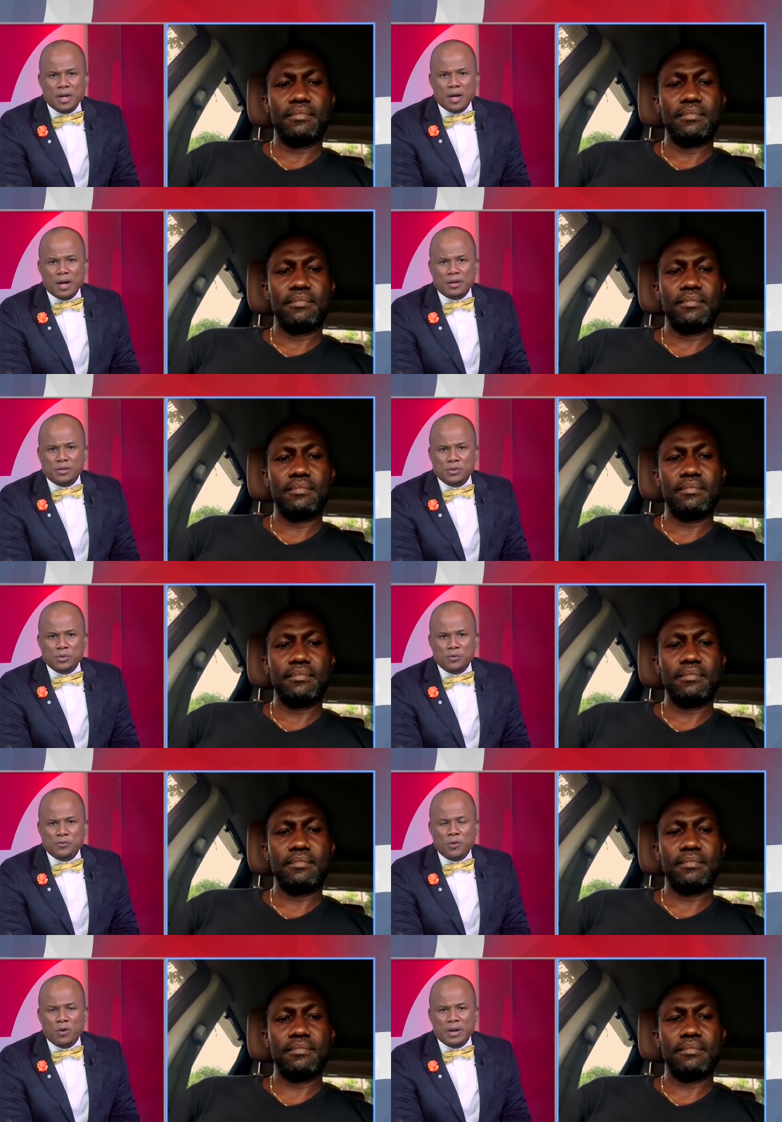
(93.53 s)
Speaker 1: uh, to
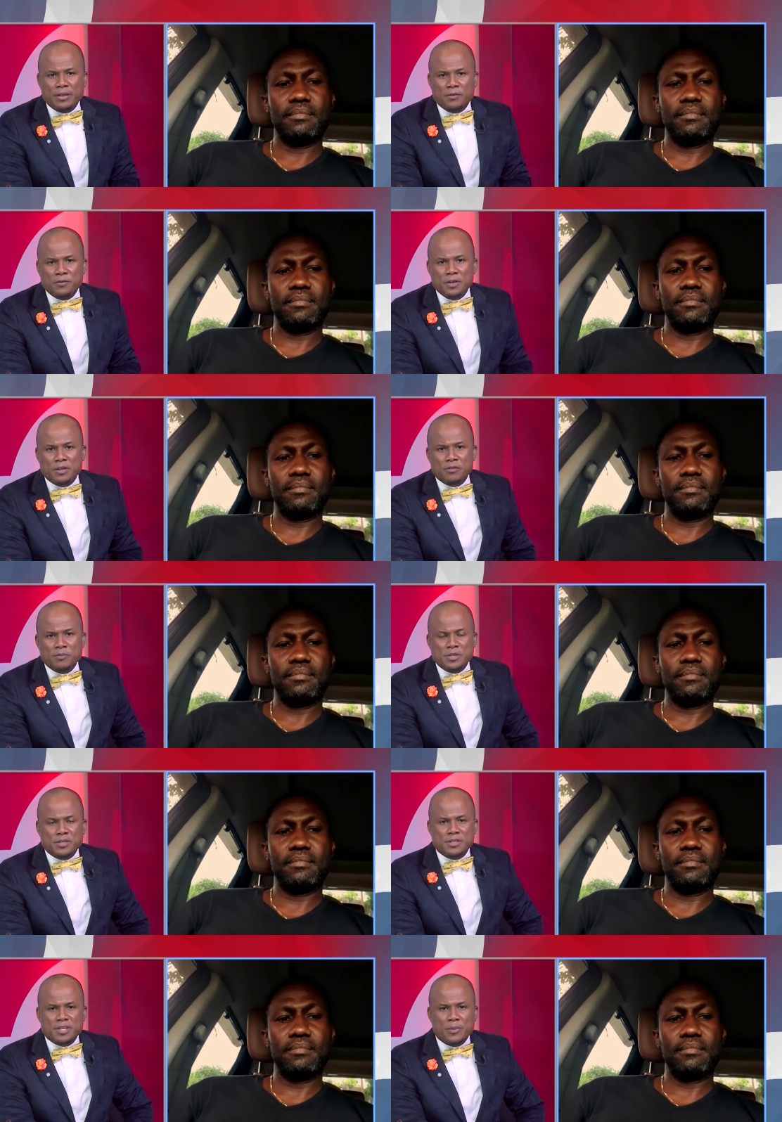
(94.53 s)
fall at the feet of
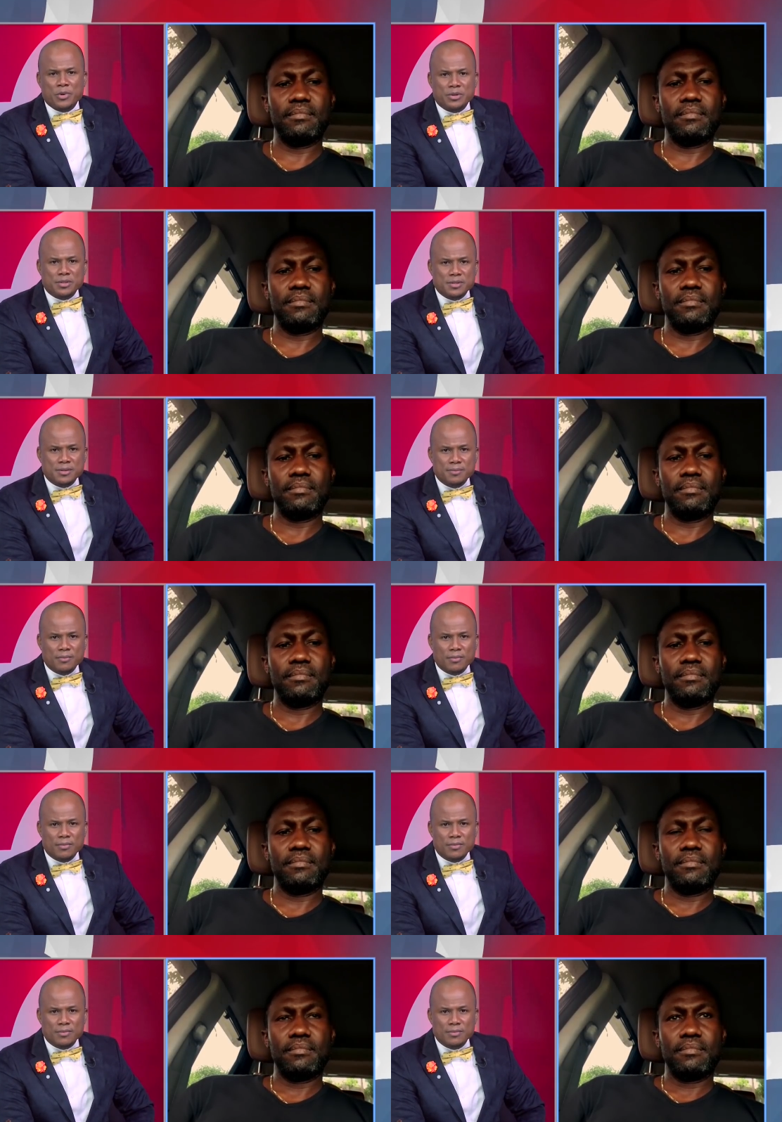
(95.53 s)
Mister Samuels?
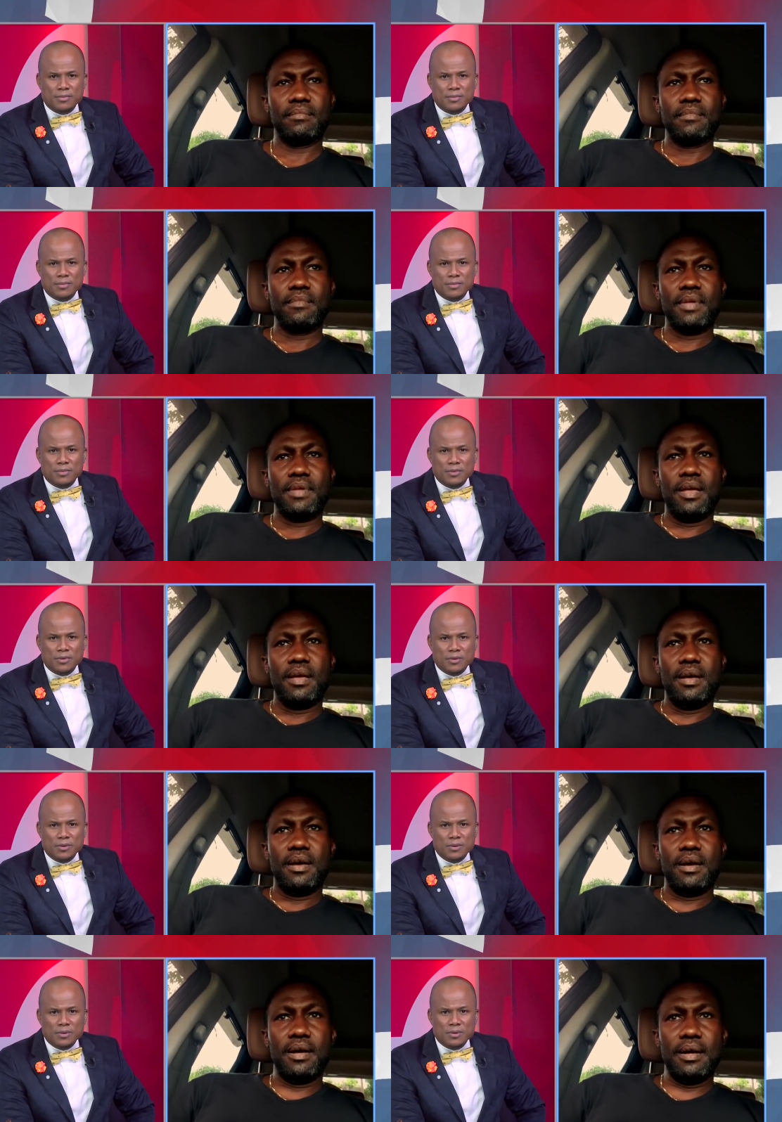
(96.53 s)

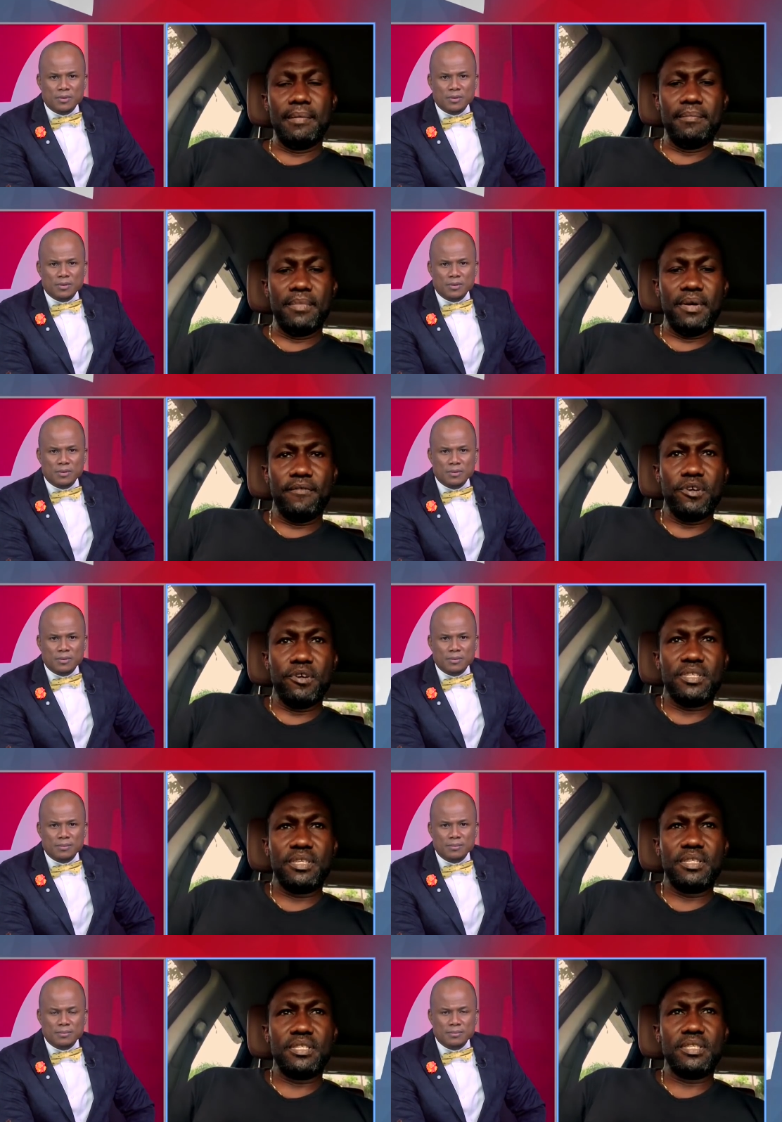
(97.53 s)
Speaker 2: Um, of course,
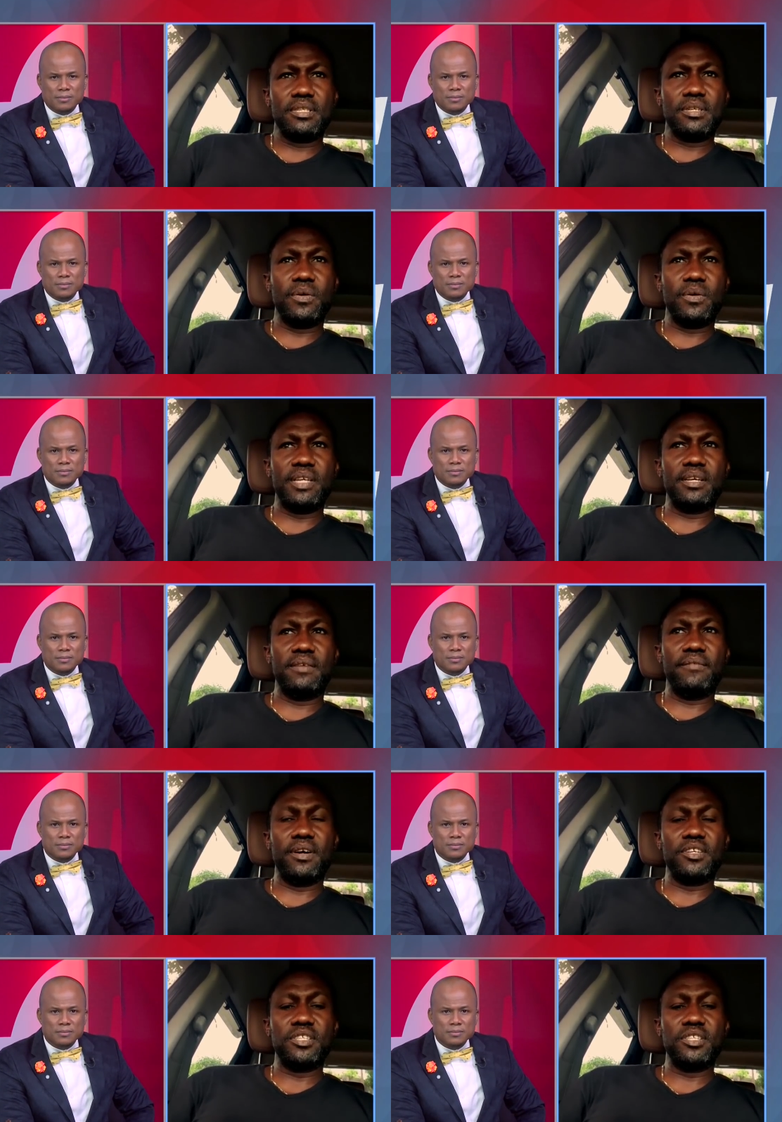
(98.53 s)
it's quite
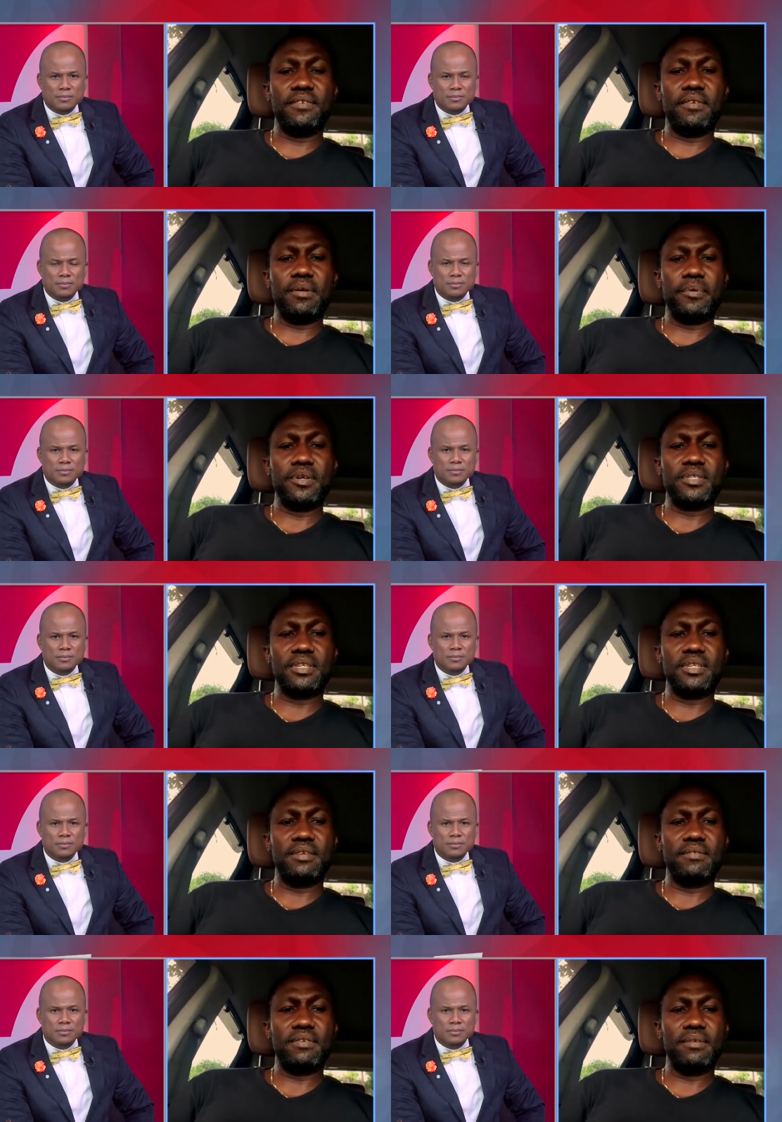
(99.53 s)
unfortunate from a personal
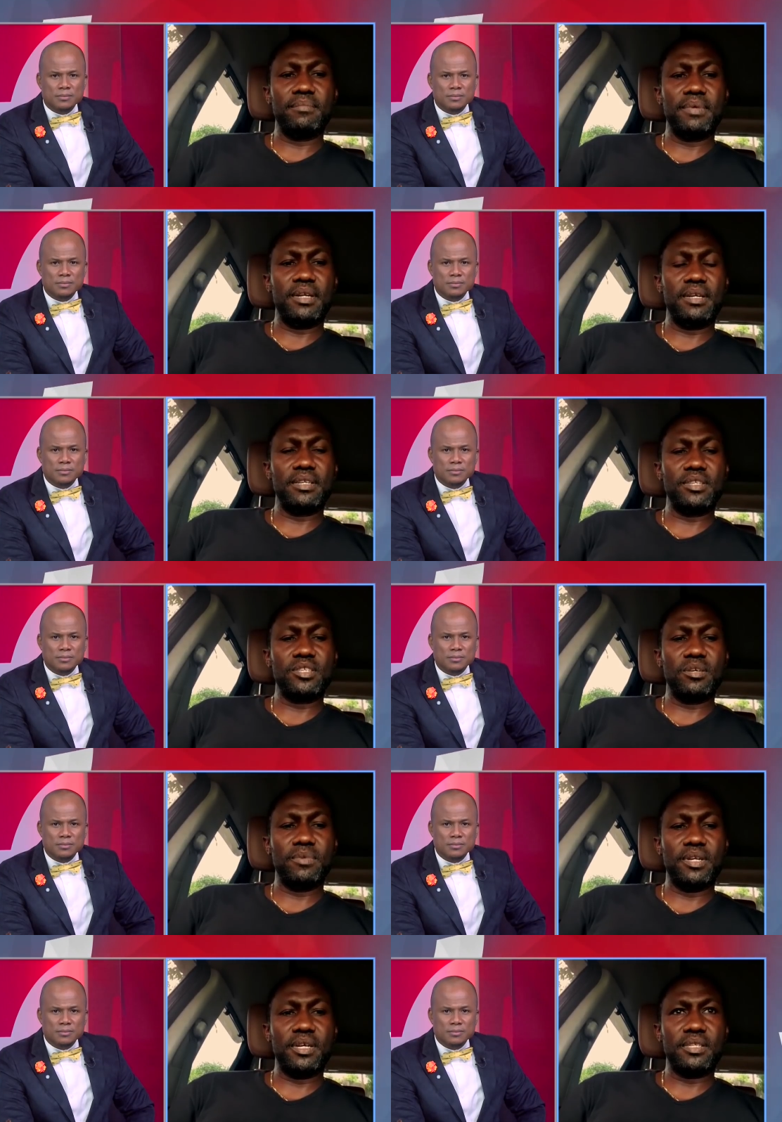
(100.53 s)
level. Marlon is someone
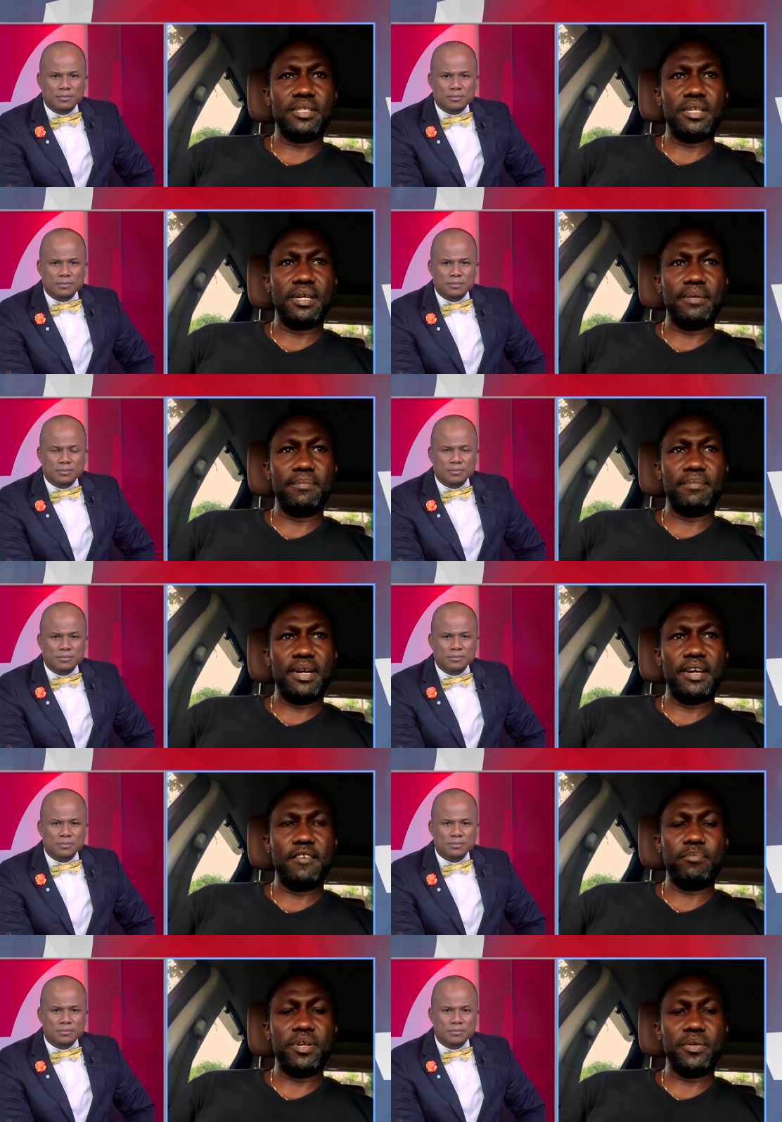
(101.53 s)
that um, I
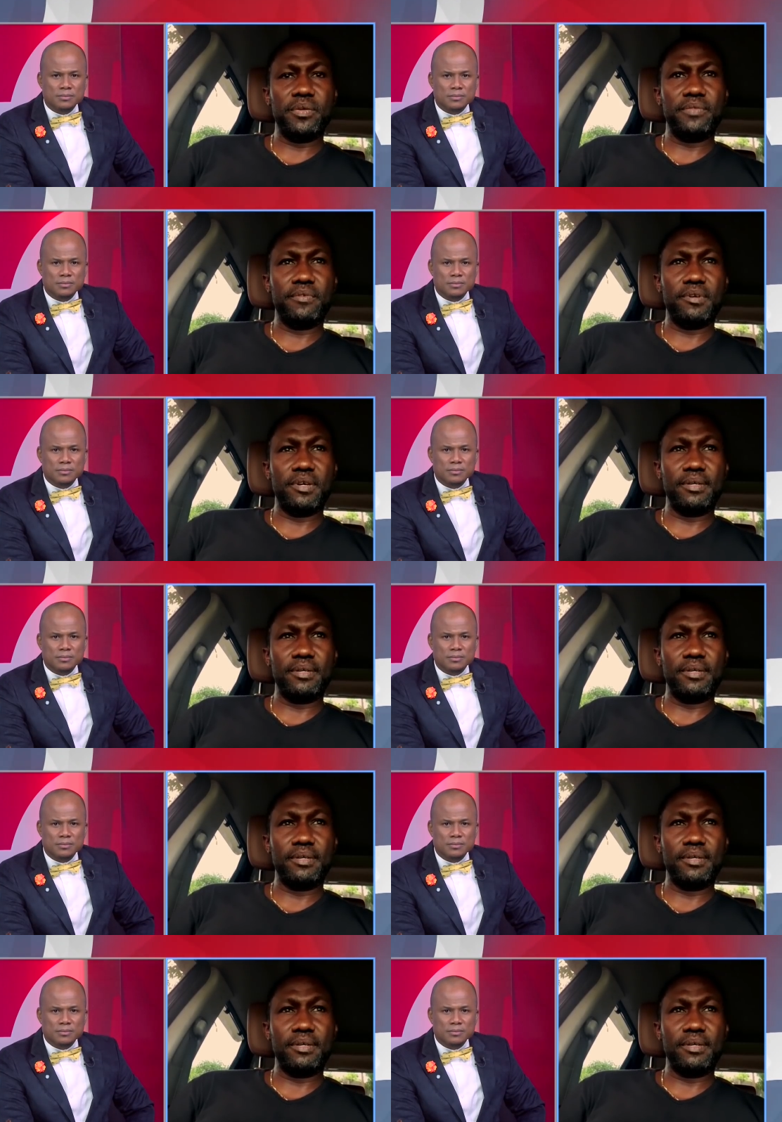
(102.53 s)
have played with for